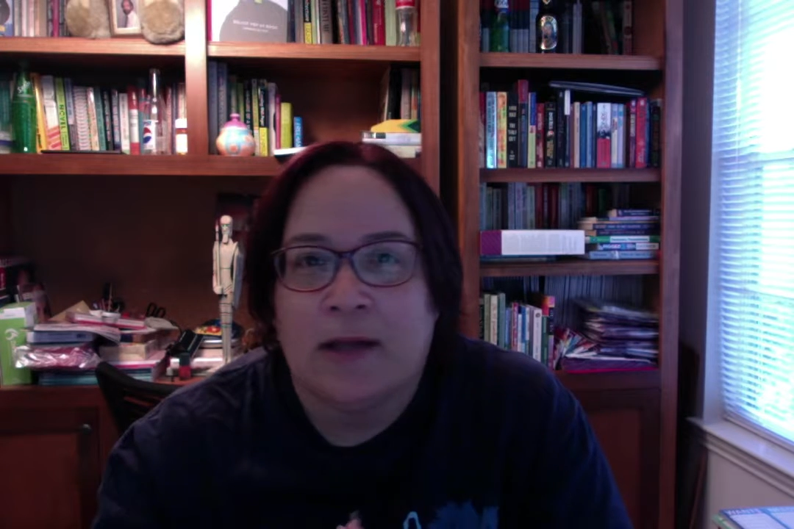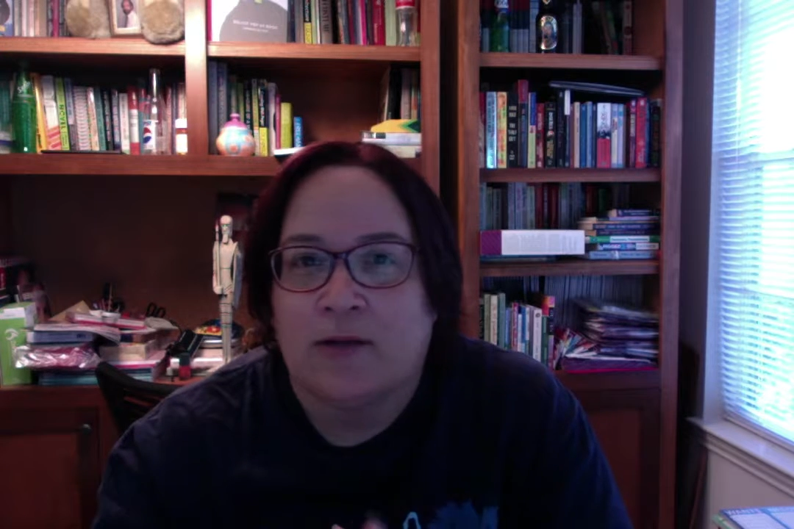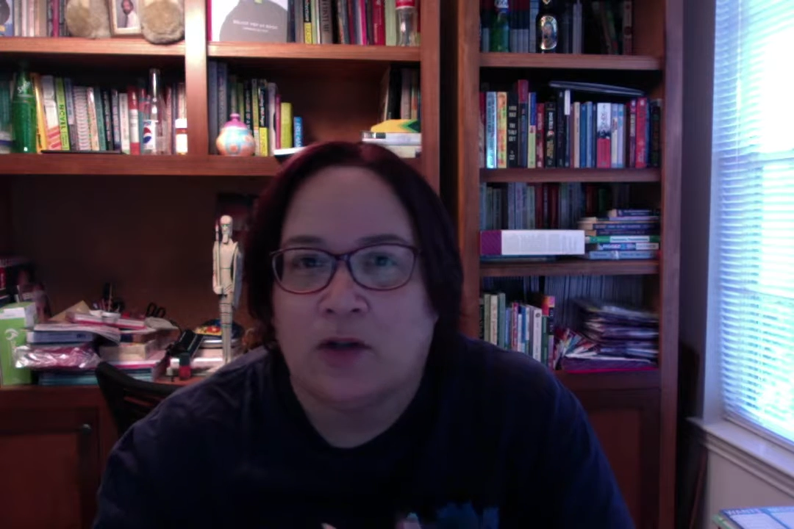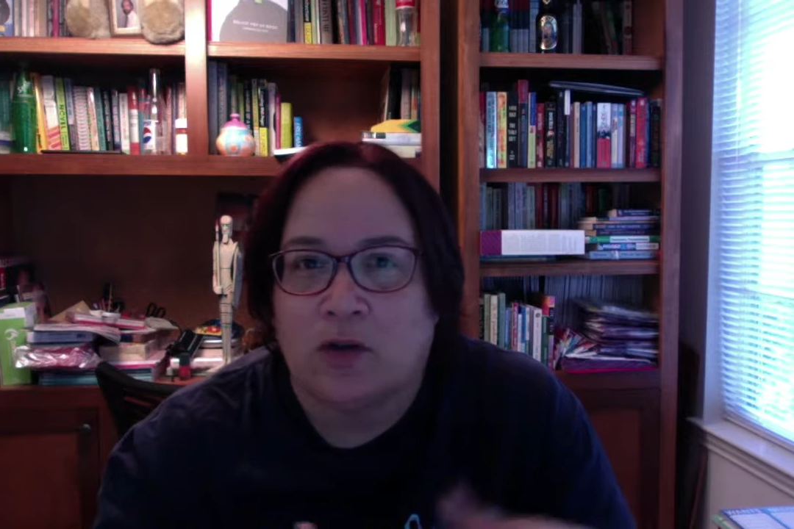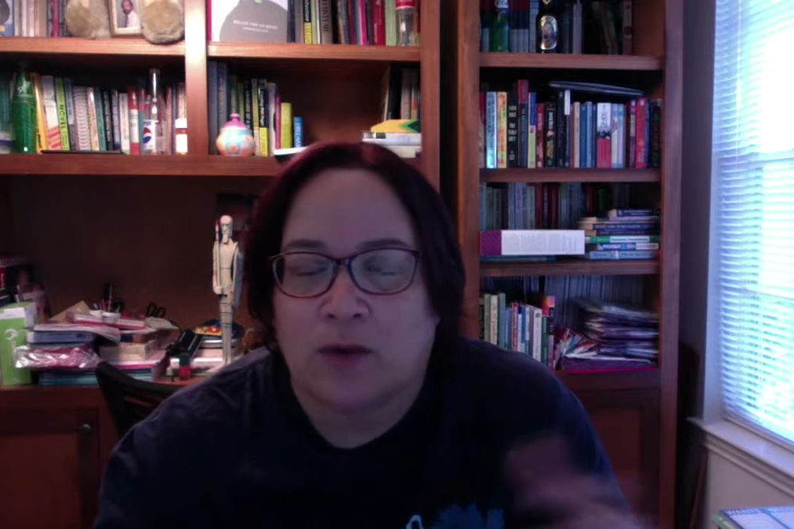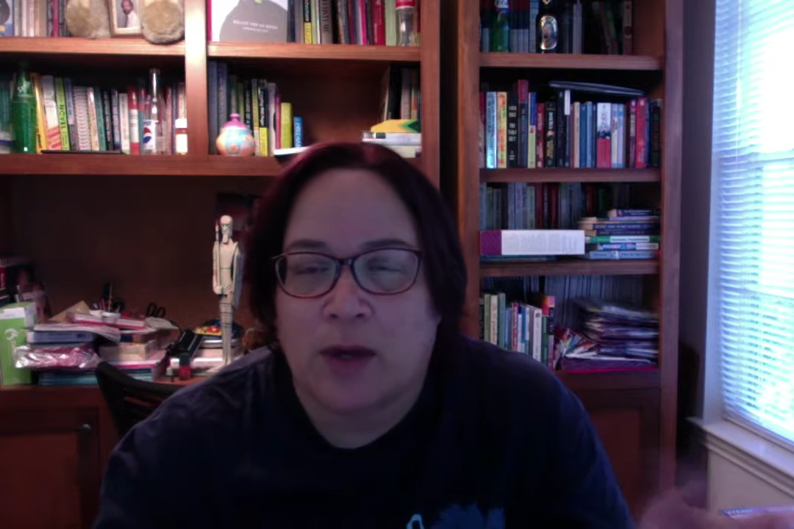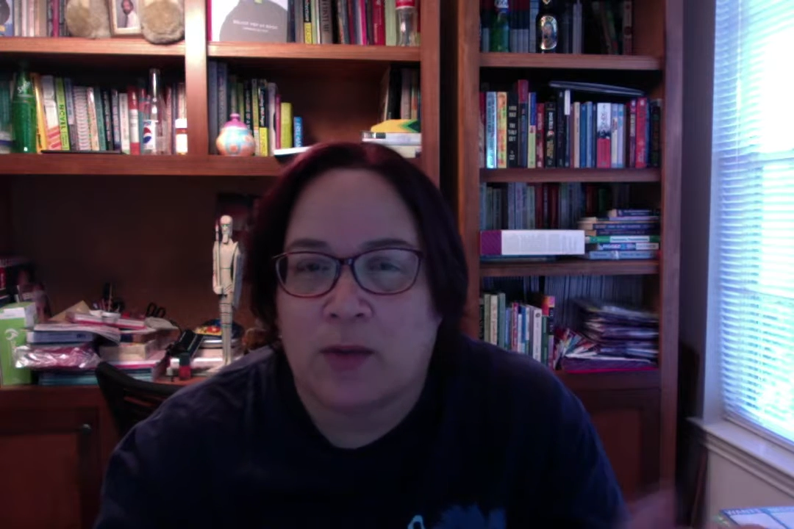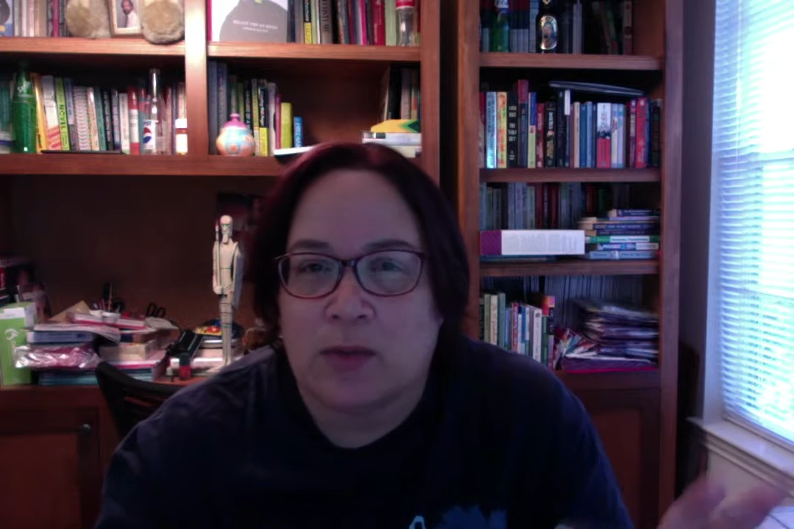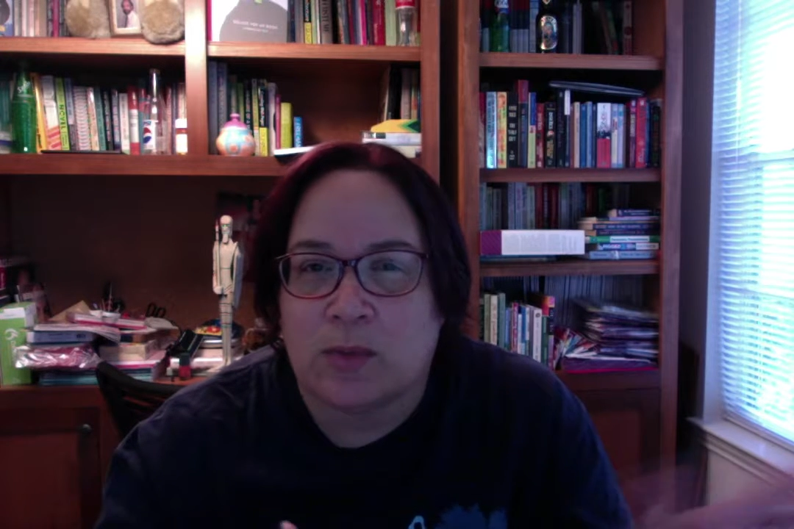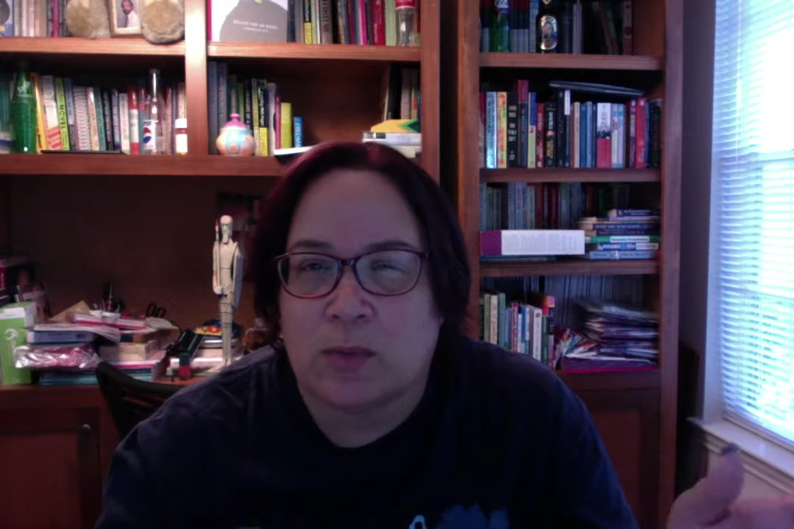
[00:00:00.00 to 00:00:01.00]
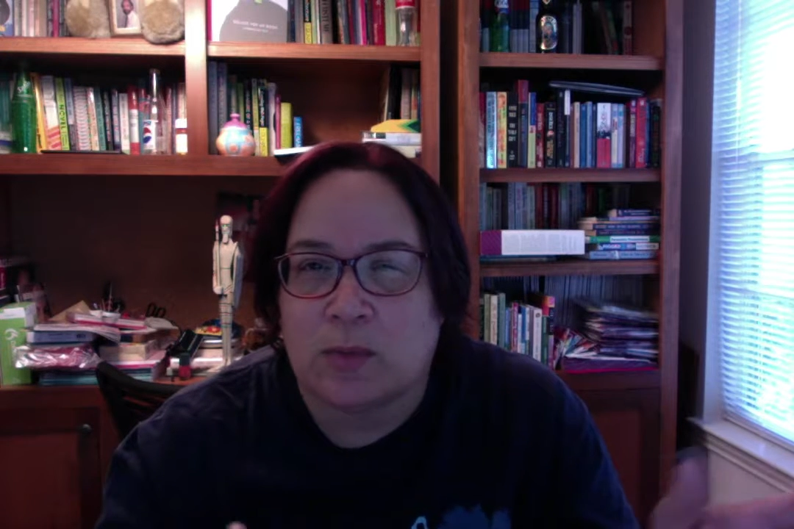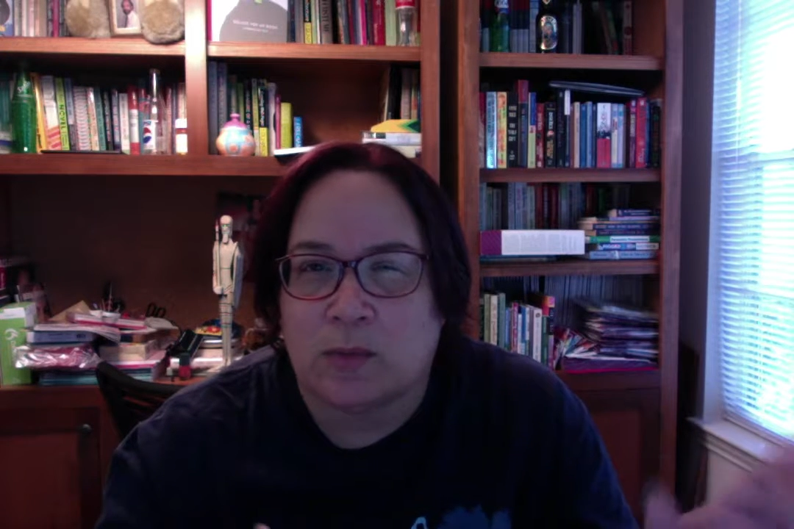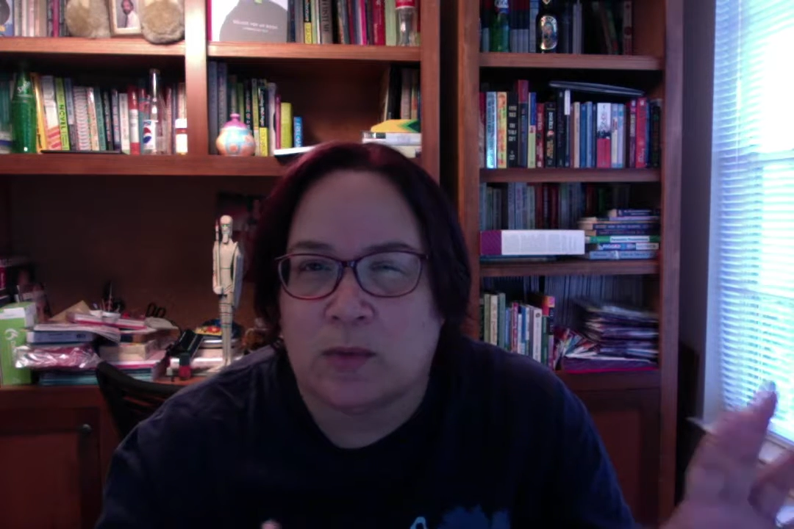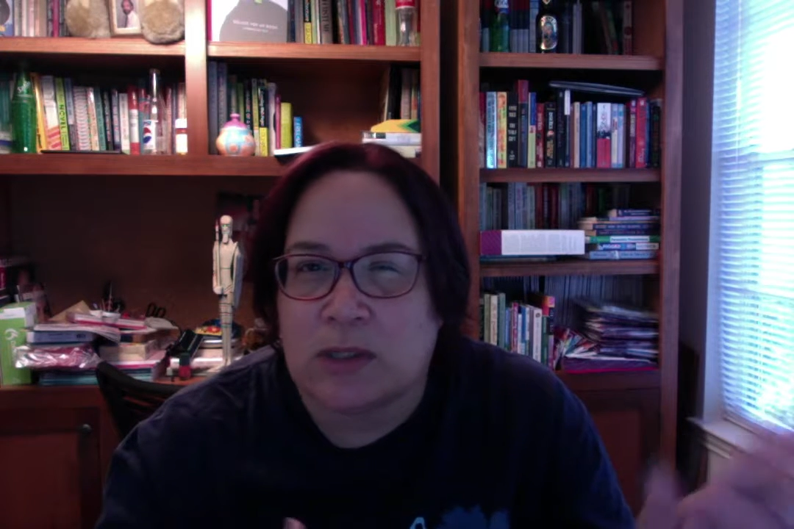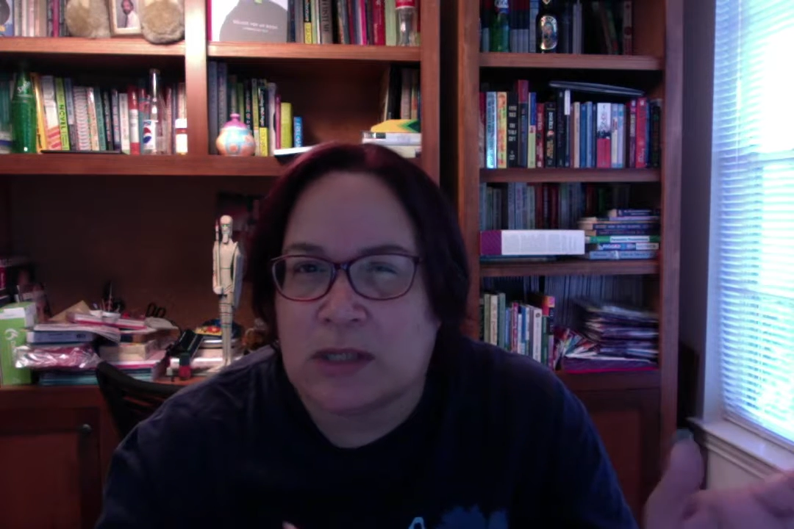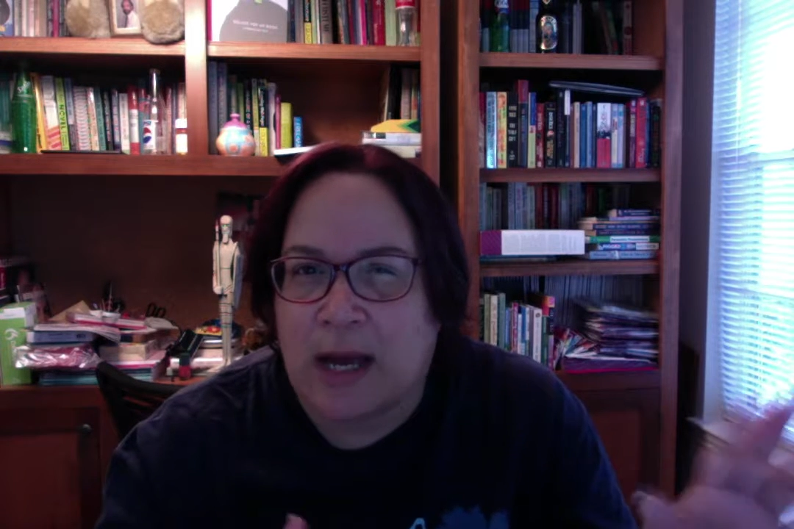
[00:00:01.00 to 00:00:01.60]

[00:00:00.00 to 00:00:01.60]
the gray was